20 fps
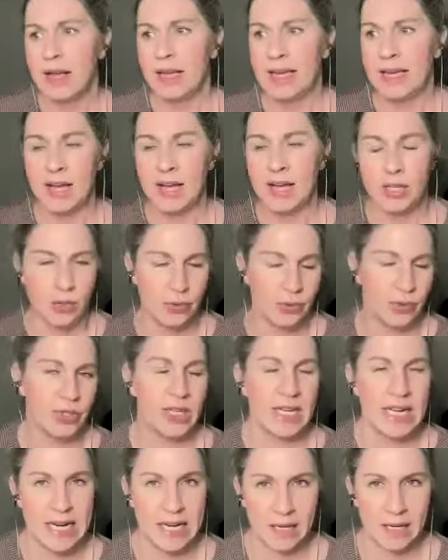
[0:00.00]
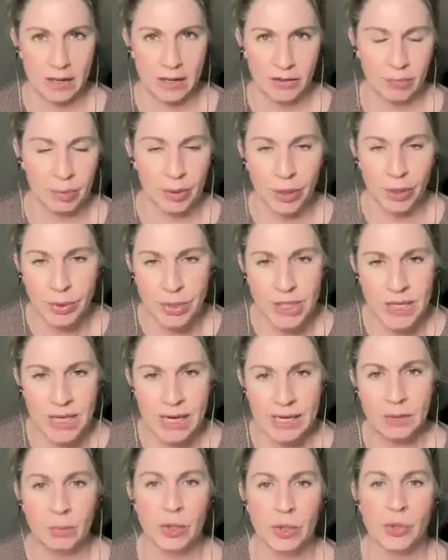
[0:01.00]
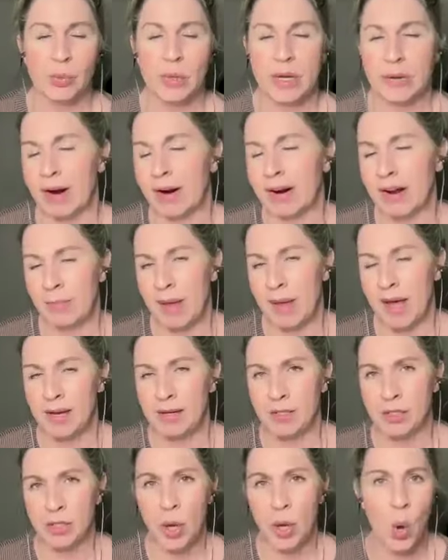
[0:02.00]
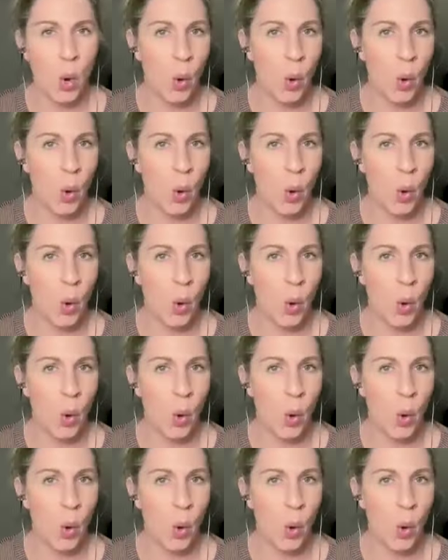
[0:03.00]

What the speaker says: get used to eating enough protein, which we recommend